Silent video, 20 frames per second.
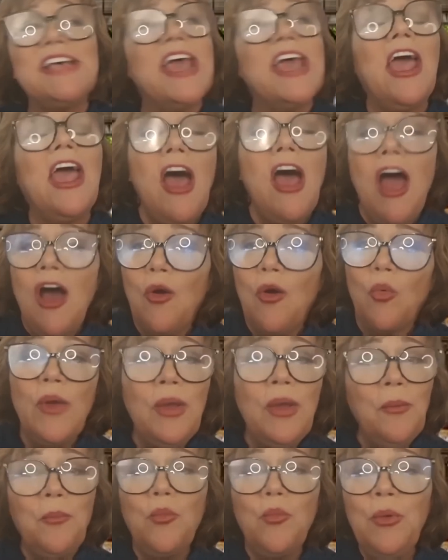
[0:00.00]
but now
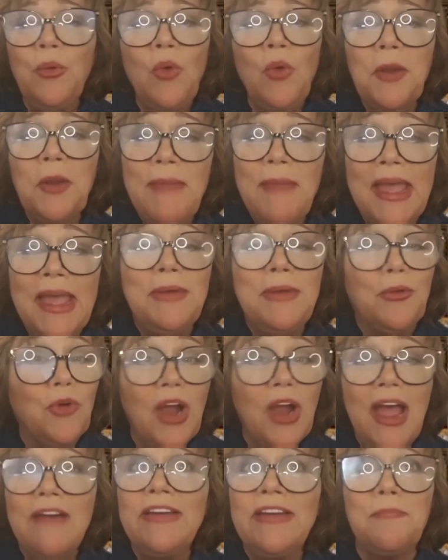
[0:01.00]
the story is
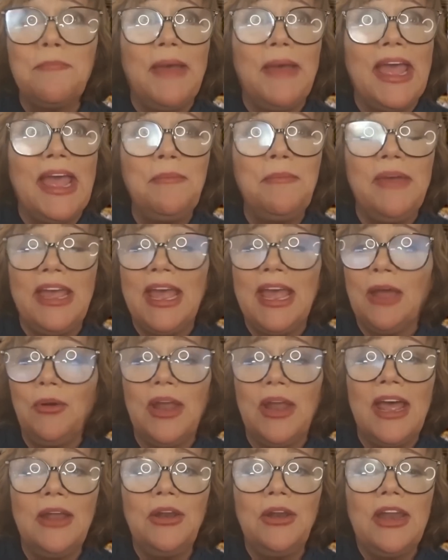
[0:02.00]
controlling them.
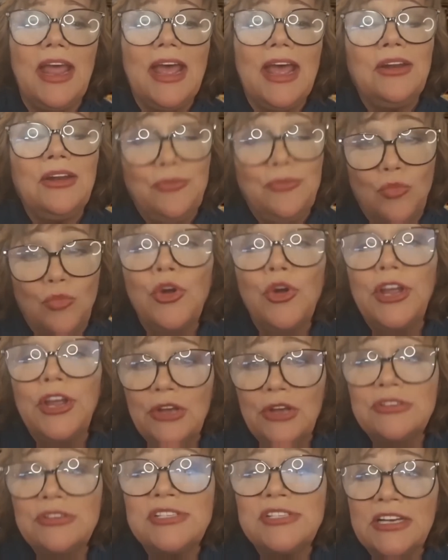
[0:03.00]
And until they face it
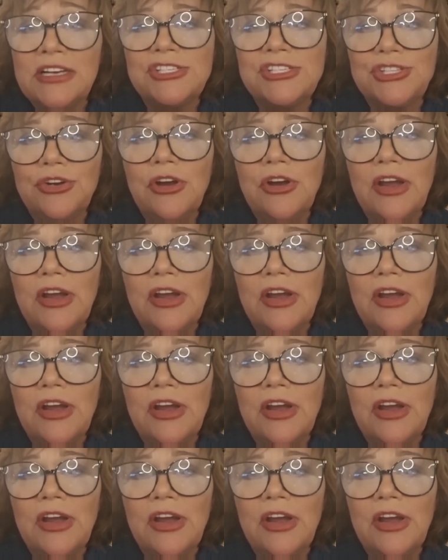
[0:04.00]
head-on,